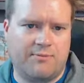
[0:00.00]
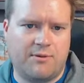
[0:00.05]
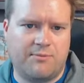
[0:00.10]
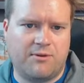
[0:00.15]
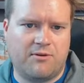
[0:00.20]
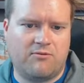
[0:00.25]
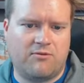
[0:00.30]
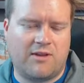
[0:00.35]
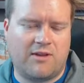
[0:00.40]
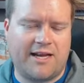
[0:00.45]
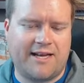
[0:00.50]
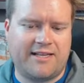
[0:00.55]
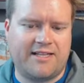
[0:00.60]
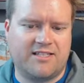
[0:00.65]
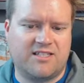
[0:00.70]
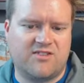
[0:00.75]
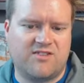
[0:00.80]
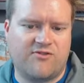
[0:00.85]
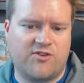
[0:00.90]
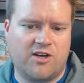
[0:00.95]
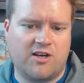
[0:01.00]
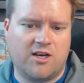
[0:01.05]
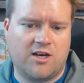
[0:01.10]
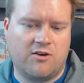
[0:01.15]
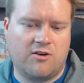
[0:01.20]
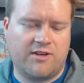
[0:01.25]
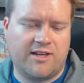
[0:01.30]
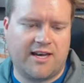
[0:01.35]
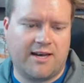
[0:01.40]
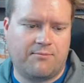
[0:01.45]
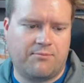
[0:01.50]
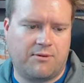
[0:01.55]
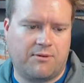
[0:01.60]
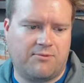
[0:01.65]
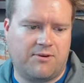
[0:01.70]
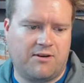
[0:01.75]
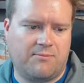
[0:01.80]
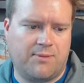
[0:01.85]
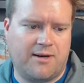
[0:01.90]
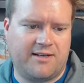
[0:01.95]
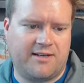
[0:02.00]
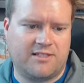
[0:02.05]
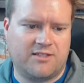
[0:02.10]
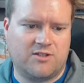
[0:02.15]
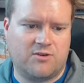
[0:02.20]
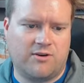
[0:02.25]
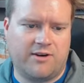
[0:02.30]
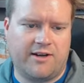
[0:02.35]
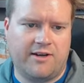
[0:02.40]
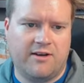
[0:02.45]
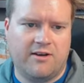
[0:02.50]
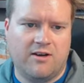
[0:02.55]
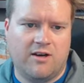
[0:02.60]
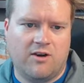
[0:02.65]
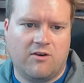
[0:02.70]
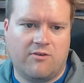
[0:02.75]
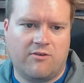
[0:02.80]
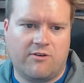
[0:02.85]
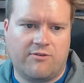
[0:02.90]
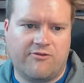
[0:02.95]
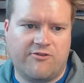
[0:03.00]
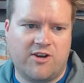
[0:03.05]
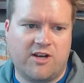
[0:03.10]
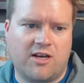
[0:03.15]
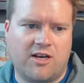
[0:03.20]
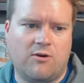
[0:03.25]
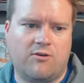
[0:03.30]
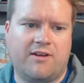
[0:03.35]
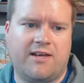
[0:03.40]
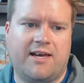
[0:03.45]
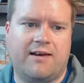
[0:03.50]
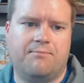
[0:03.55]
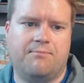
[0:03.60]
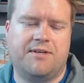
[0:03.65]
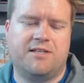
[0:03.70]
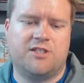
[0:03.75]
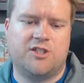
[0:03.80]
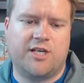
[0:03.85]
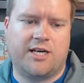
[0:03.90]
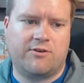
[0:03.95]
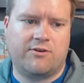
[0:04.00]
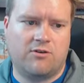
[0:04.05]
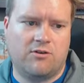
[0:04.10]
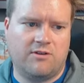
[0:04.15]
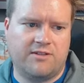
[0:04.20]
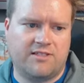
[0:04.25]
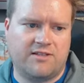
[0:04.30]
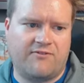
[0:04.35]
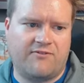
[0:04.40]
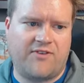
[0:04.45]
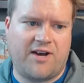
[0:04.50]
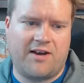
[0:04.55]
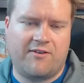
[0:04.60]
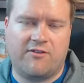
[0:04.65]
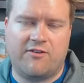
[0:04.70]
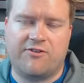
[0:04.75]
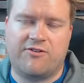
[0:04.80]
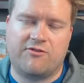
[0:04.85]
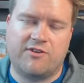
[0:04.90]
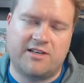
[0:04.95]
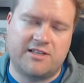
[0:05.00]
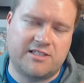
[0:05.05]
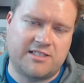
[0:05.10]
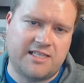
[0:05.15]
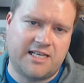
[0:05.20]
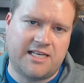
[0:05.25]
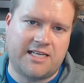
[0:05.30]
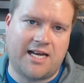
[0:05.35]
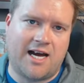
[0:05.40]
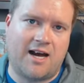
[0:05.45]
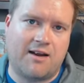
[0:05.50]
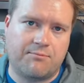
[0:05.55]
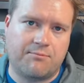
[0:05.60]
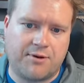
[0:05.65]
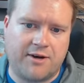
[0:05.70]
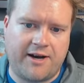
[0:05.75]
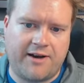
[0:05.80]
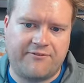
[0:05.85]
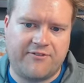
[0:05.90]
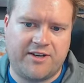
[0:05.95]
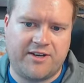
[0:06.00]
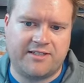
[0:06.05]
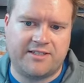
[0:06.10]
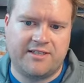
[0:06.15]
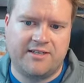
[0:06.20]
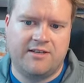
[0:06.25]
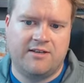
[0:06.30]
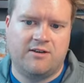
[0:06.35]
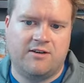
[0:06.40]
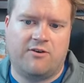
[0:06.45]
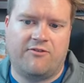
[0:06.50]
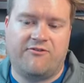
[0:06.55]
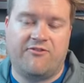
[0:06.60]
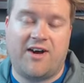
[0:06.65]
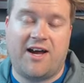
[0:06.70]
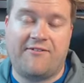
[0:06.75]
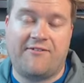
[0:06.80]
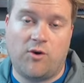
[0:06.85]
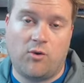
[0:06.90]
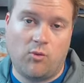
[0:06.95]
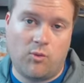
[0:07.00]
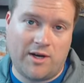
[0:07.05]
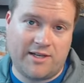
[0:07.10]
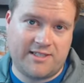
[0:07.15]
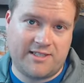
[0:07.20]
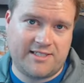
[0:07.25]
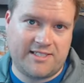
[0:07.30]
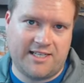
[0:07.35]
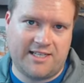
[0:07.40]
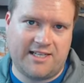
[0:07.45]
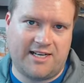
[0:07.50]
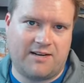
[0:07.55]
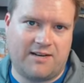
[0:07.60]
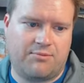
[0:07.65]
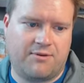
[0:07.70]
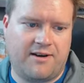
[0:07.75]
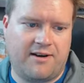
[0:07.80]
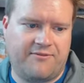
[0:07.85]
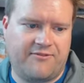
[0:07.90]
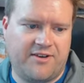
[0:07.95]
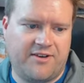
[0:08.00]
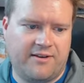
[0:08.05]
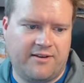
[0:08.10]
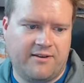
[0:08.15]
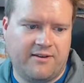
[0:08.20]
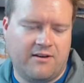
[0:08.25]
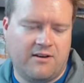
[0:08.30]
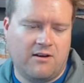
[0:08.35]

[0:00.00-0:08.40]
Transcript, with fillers: of people like this free Code Camp repository where free Code Camp in general is a 503c nonprofit or 501c nonprofit